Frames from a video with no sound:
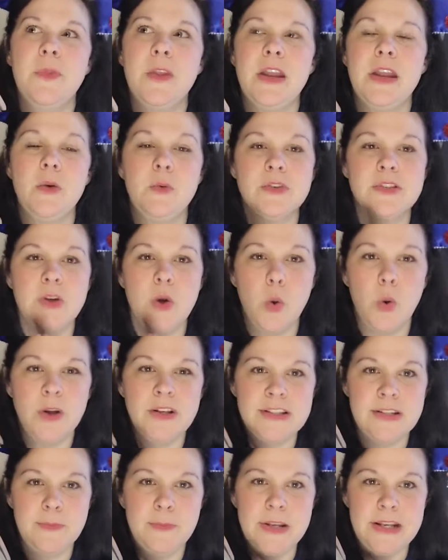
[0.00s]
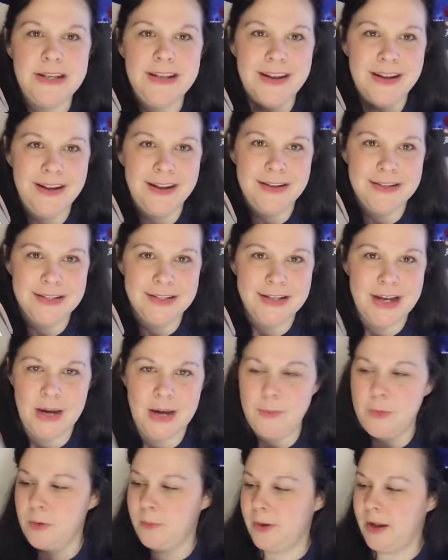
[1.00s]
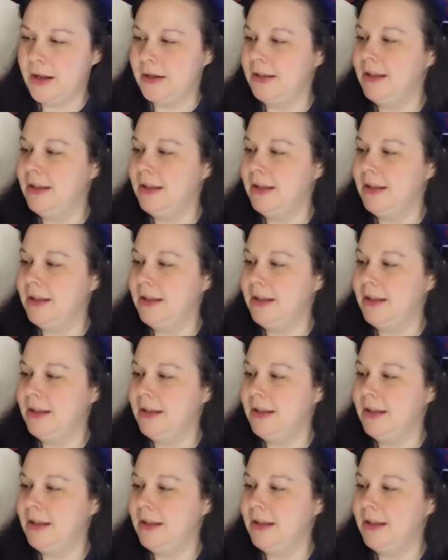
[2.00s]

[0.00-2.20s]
it was going to be needed as a diaper bag.